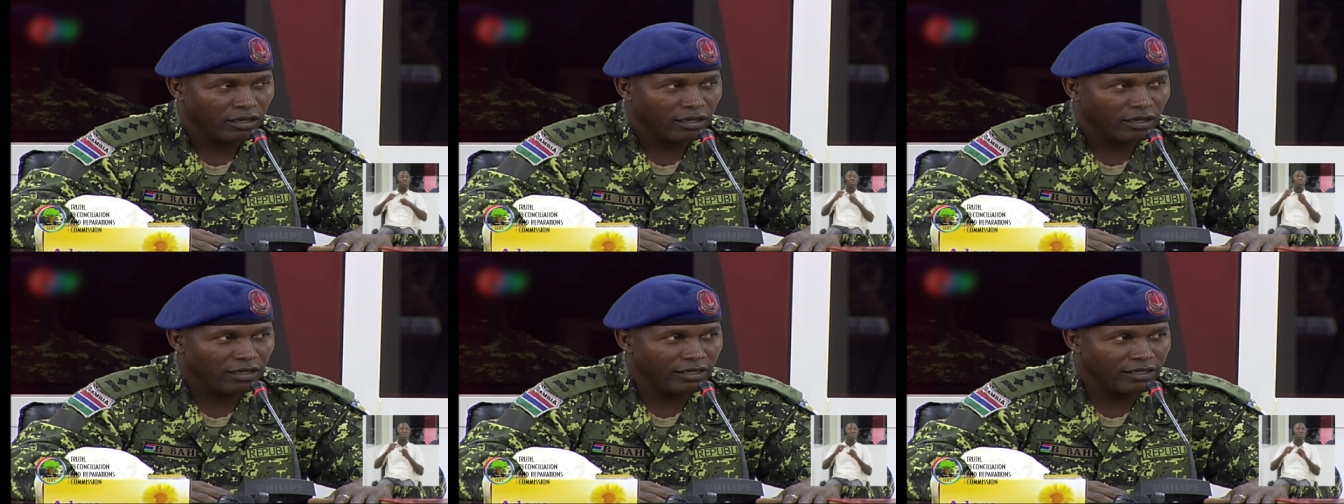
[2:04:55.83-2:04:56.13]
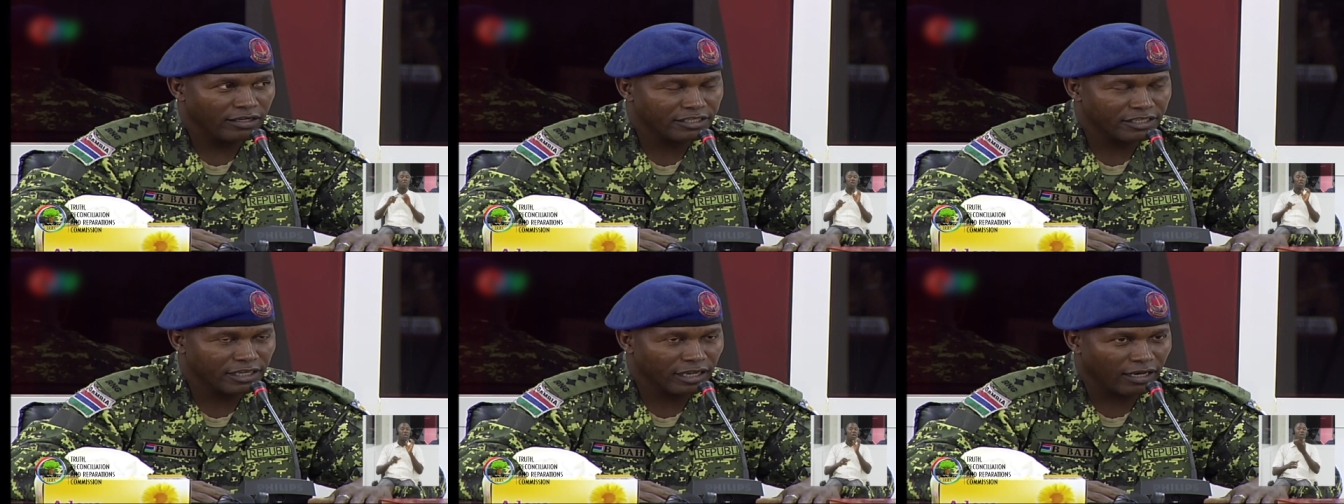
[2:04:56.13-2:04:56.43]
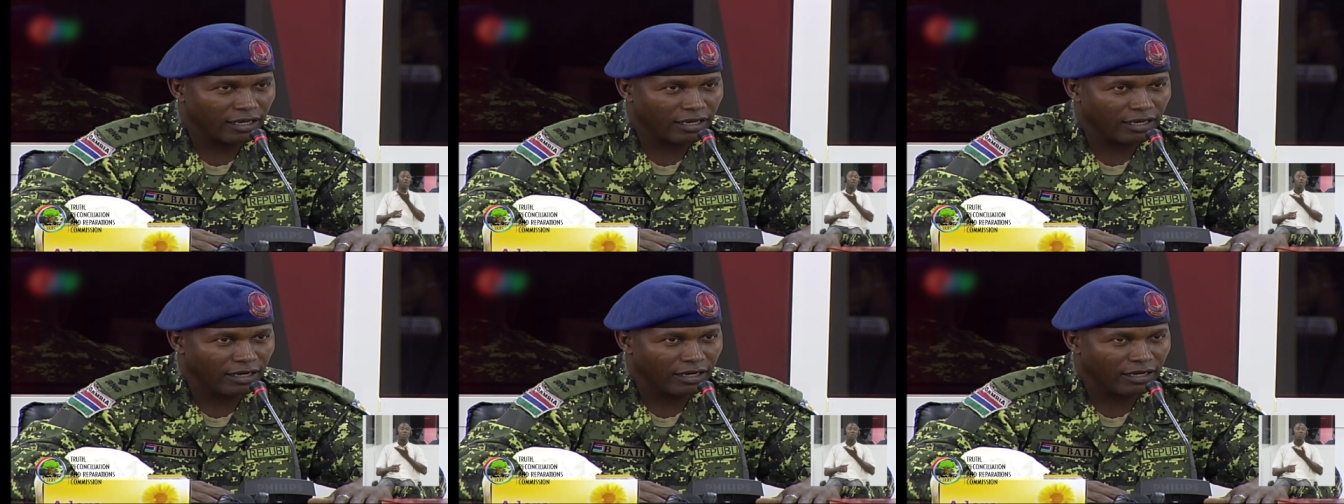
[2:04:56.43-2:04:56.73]
In
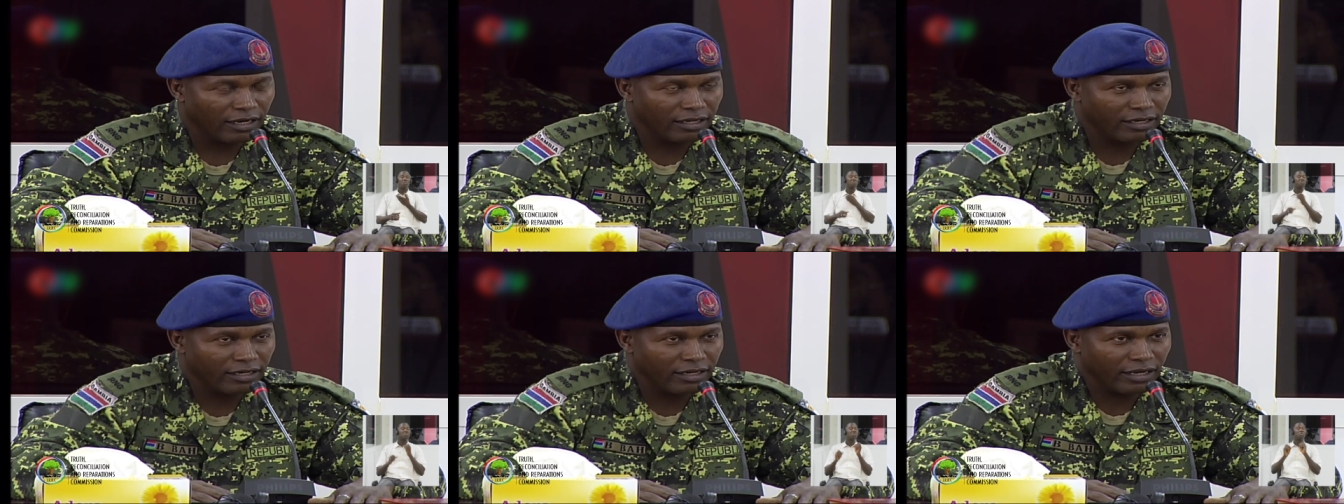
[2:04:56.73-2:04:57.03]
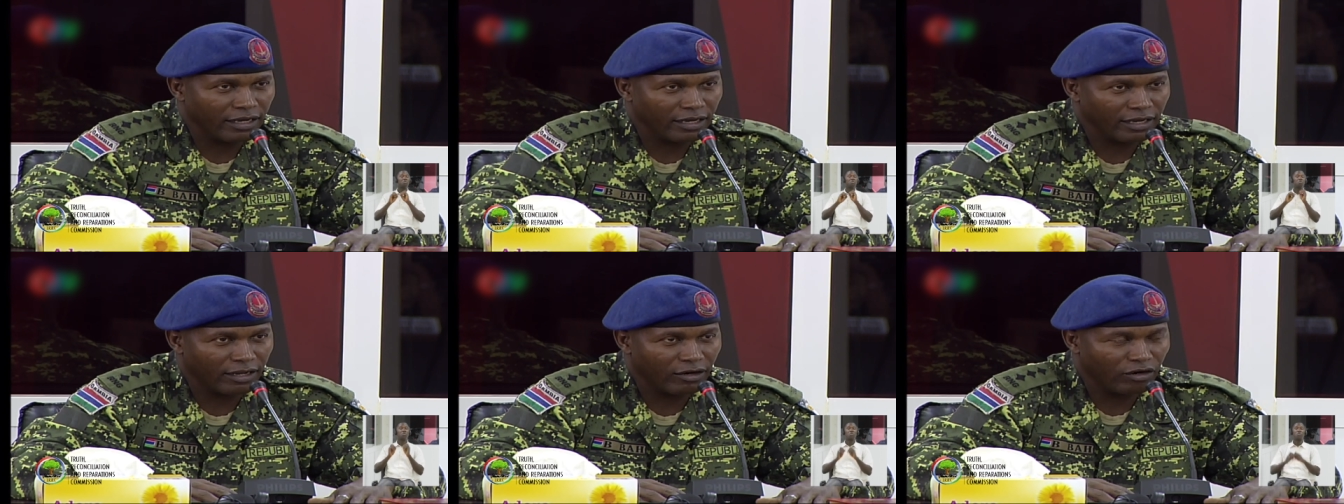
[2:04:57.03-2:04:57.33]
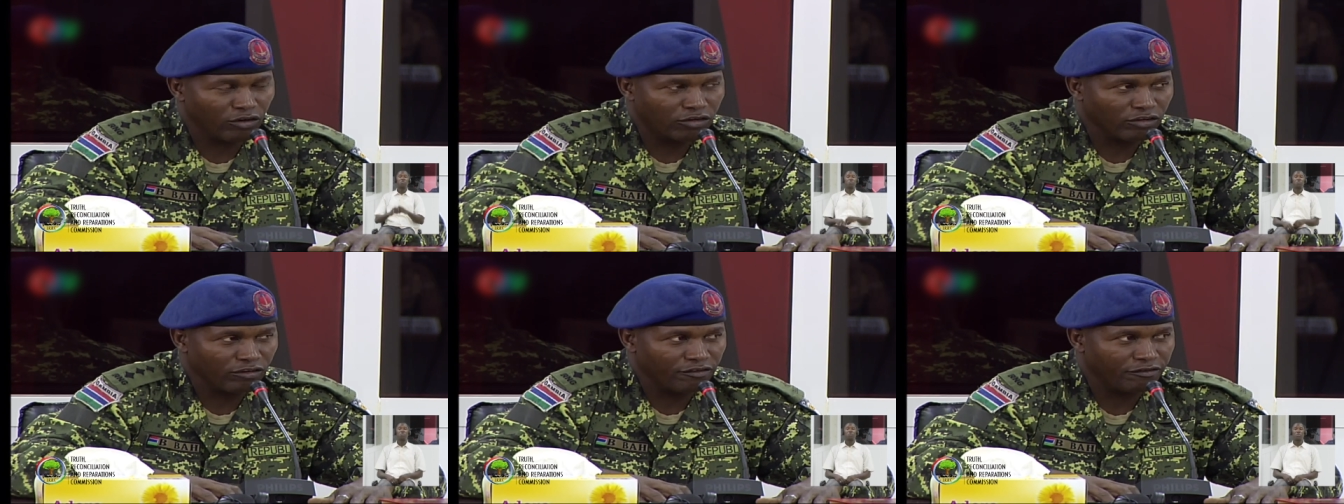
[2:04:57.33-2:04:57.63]
Salah, there are a
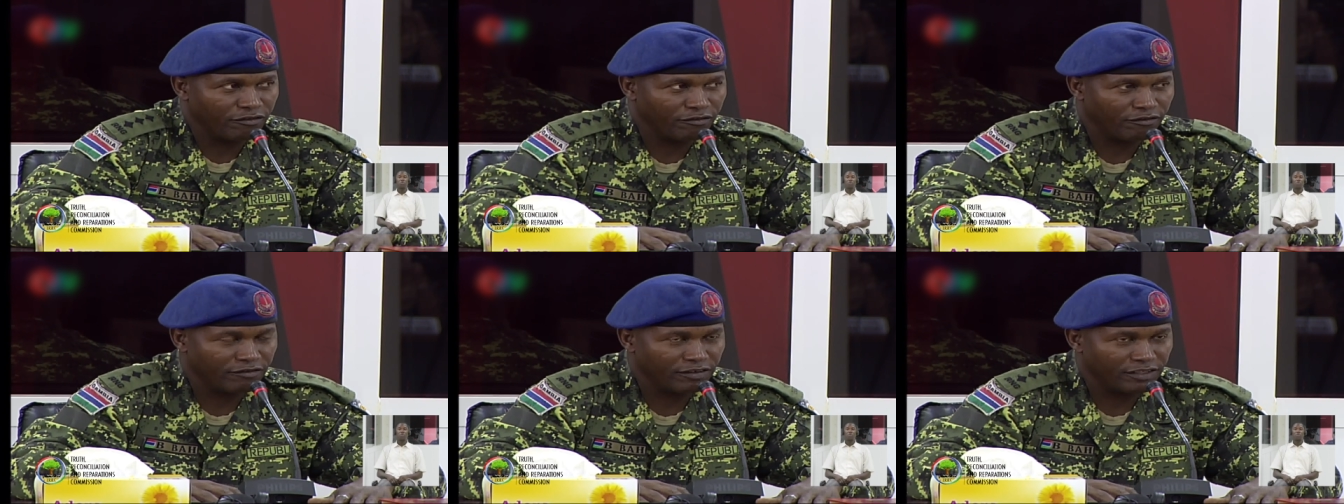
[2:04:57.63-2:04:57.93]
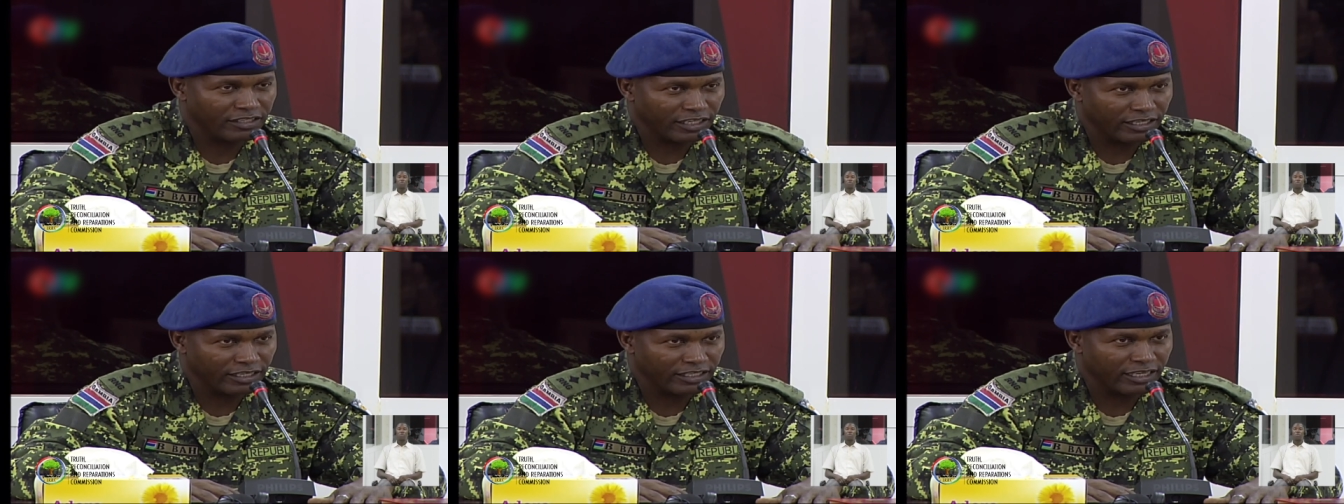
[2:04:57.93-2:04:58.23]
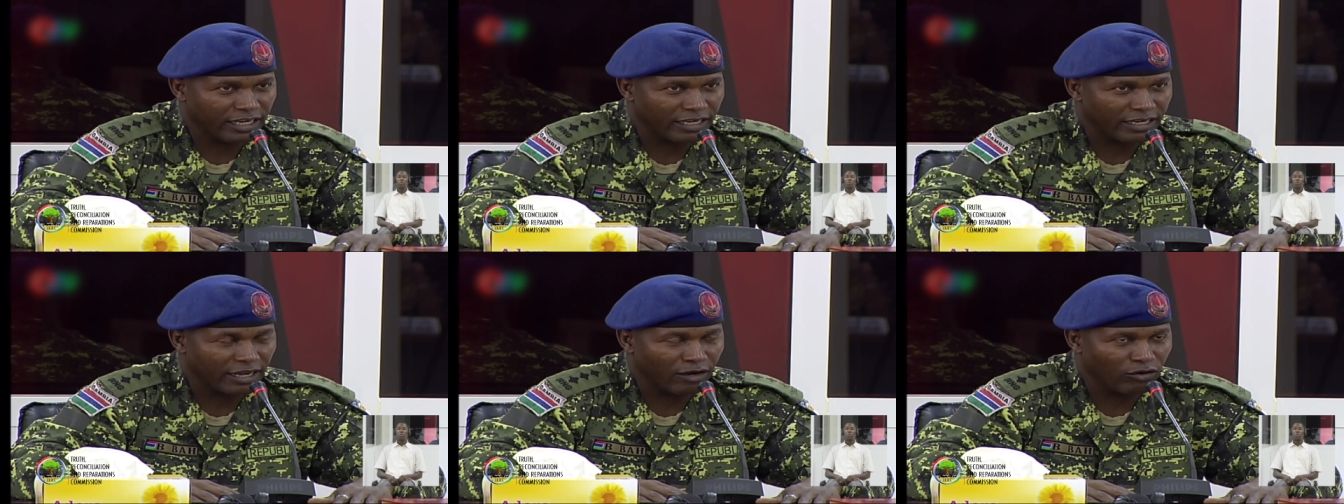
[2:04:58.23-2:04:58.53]
lot of things
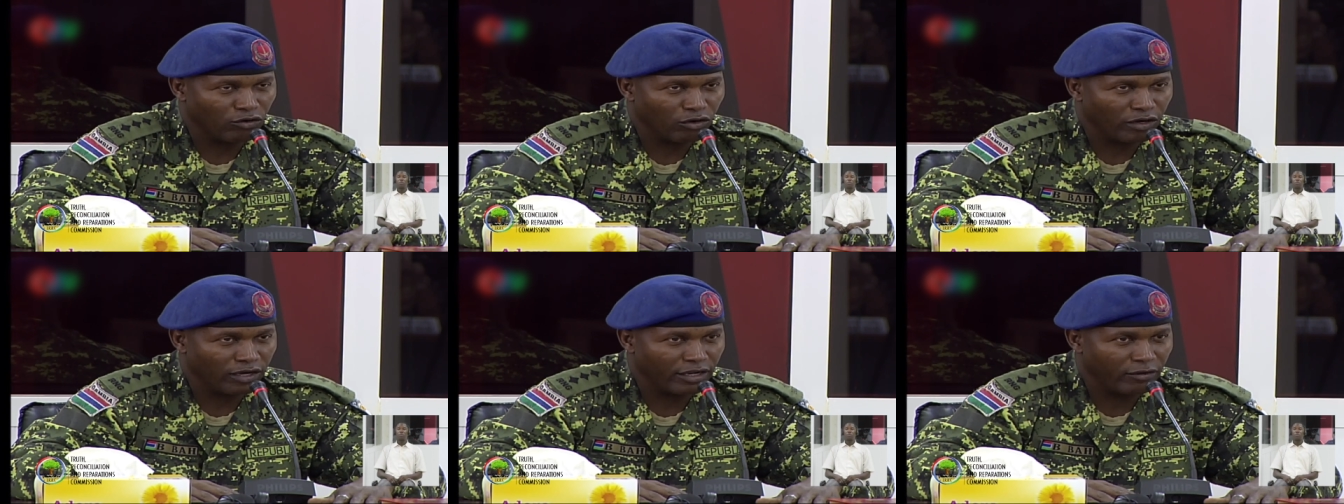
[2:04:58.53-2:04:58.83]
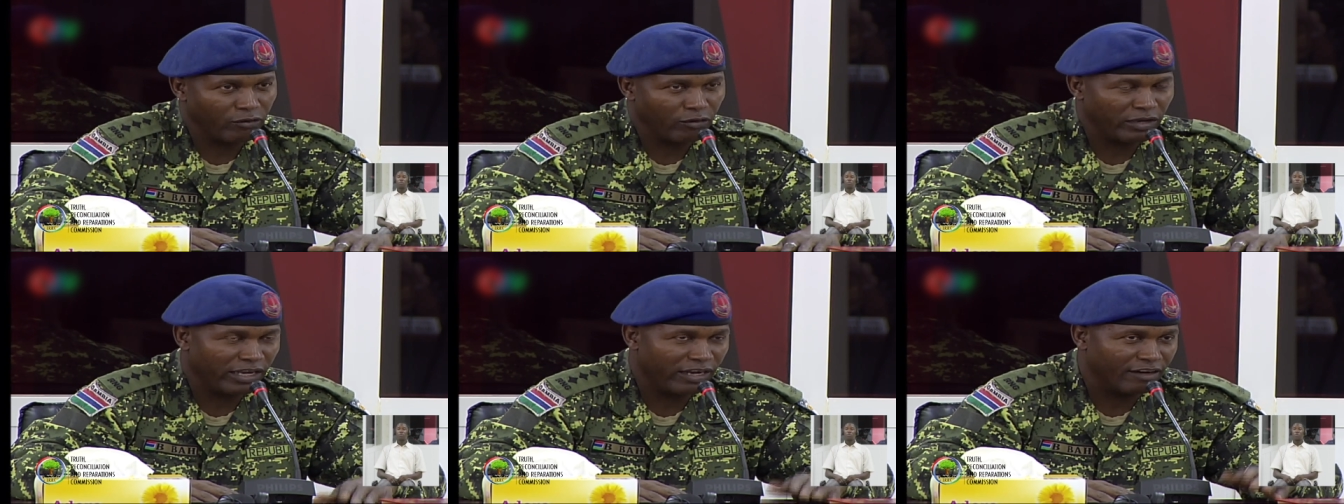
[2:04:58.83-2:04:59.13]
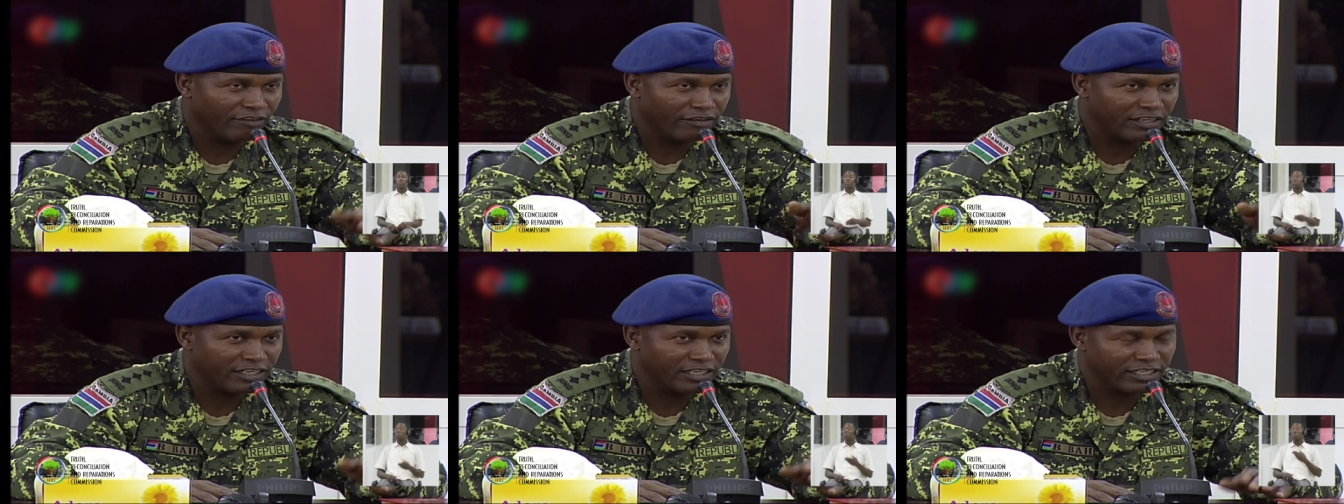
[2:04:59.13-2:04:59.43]
that are going. We
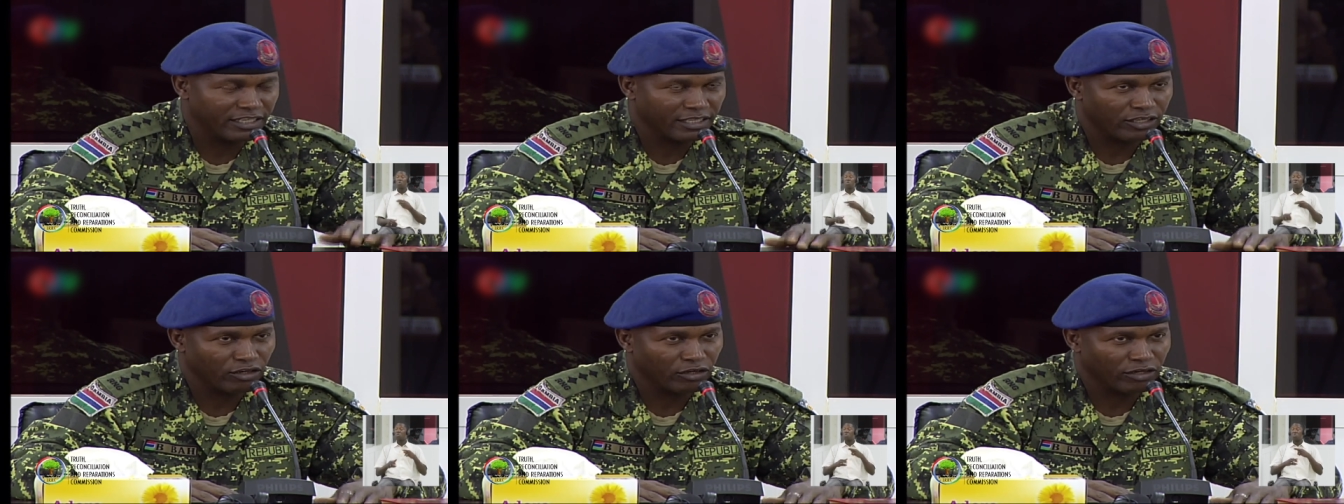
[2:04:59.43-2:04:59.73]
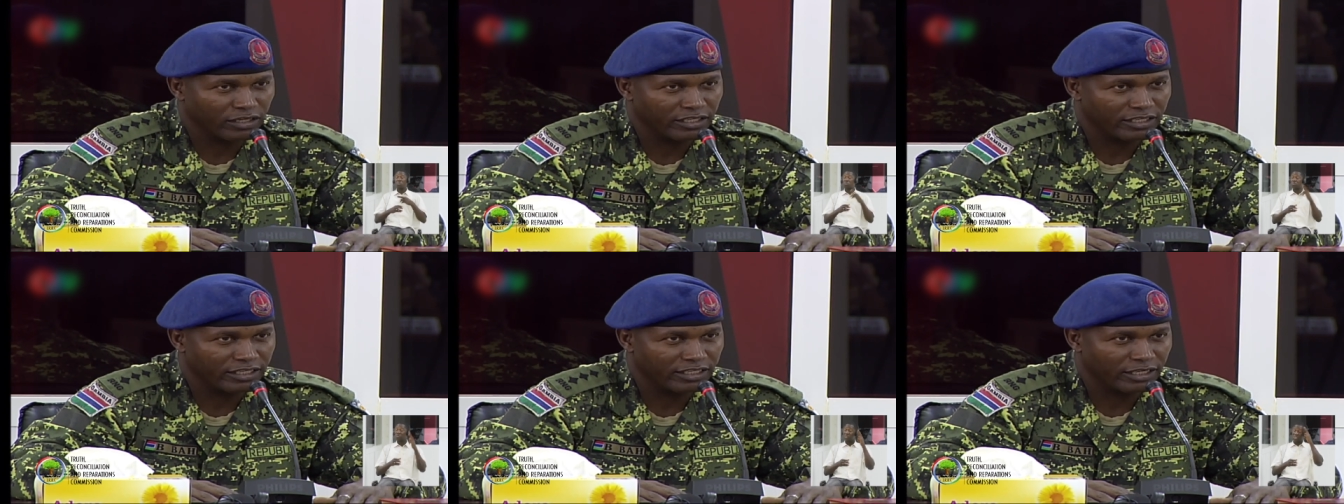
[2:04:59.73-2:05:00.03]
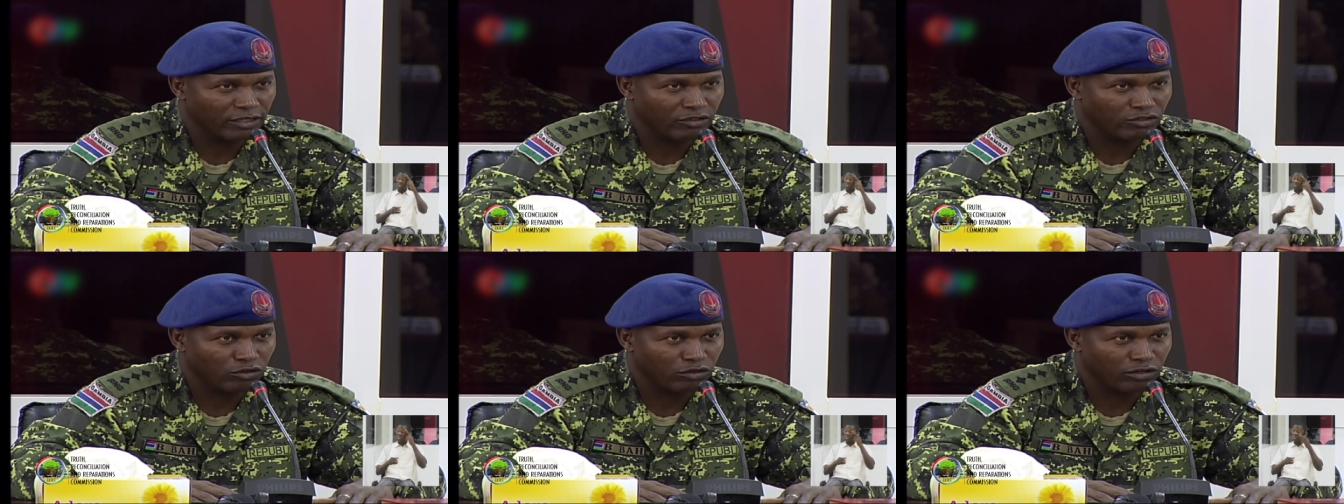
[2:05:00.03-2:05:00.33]
have the security
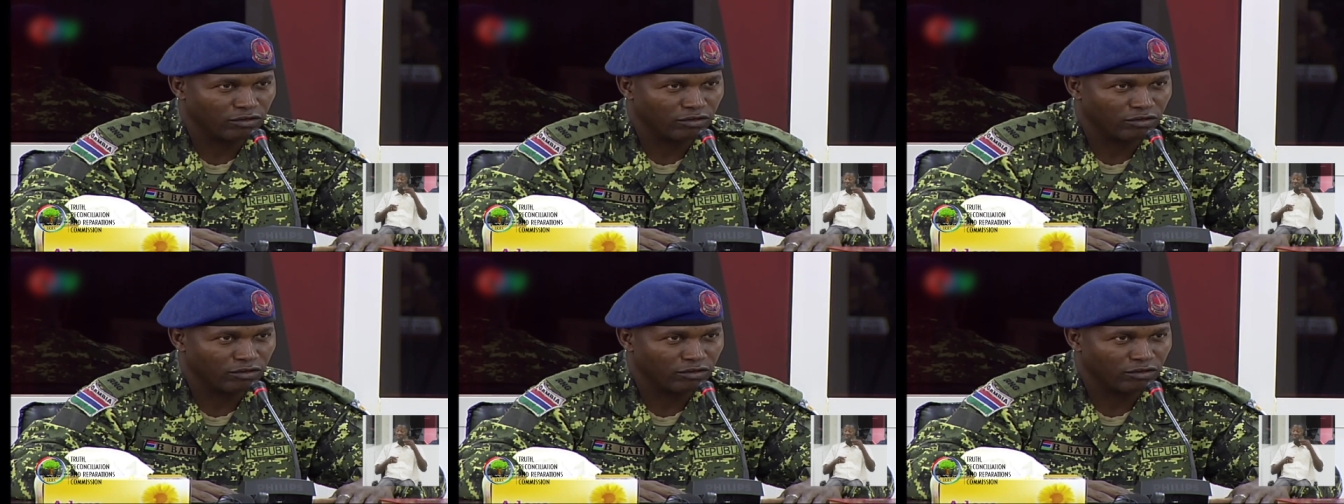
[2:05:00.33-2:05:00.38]
sector